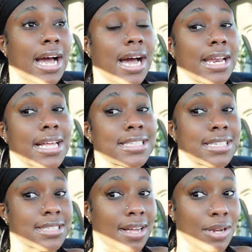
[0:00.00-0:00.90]
and that's
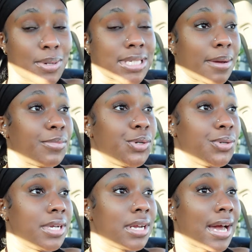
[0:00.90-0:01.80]
exactly what I'm
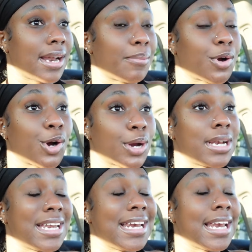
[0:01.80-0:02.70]
doing. And I'm
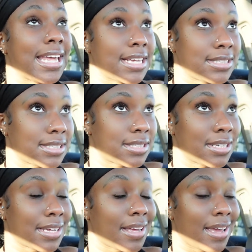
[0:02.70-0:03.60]
currently late.
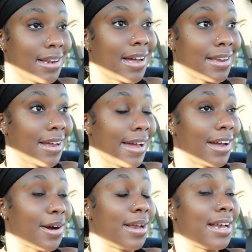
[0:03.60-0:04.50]
Kayla and
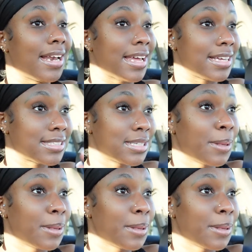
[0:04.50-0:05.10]
I are late.